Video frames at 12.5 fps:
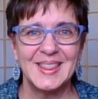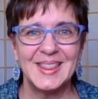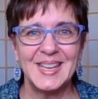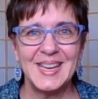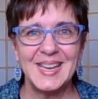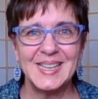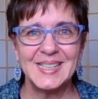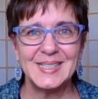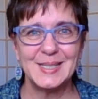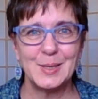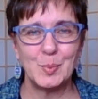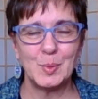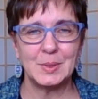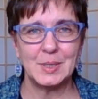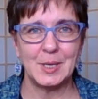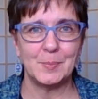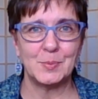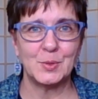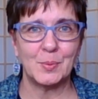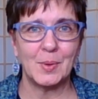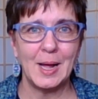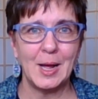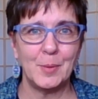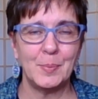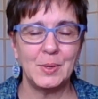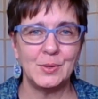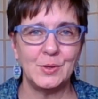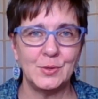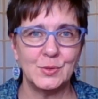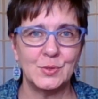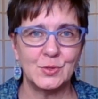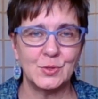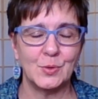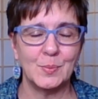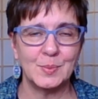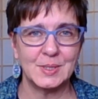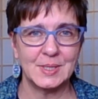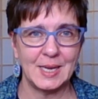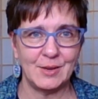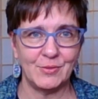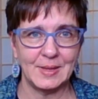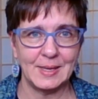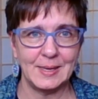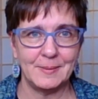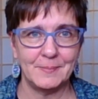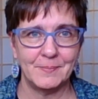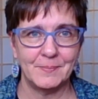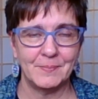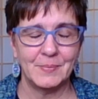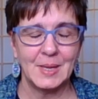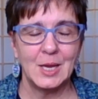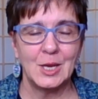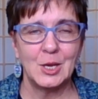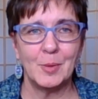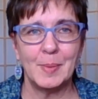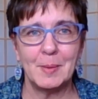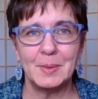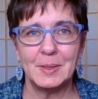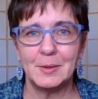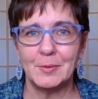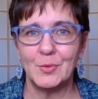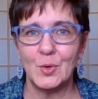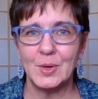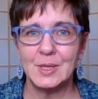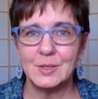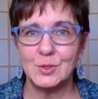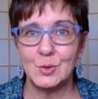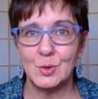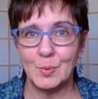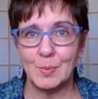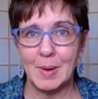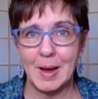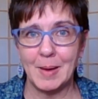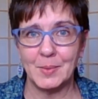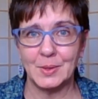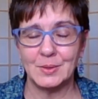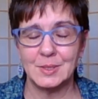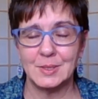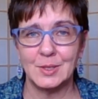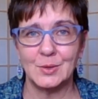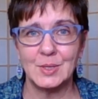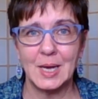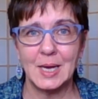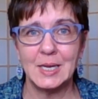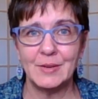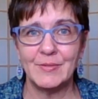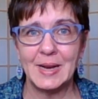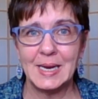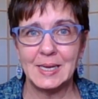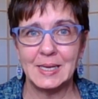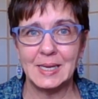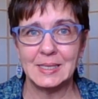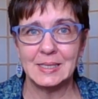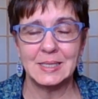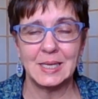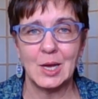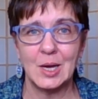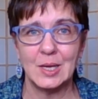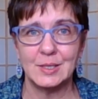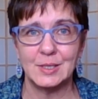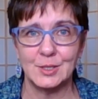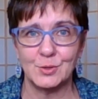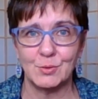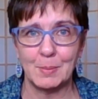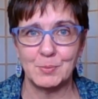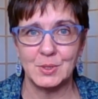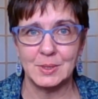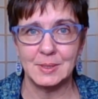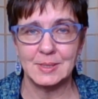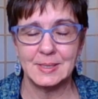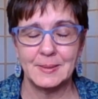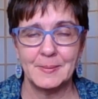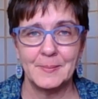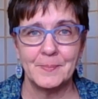These simple tips will help you use Zoom safely. You'll be able to avoid the Zoom bombers, those uninvited guests that cause disruptions.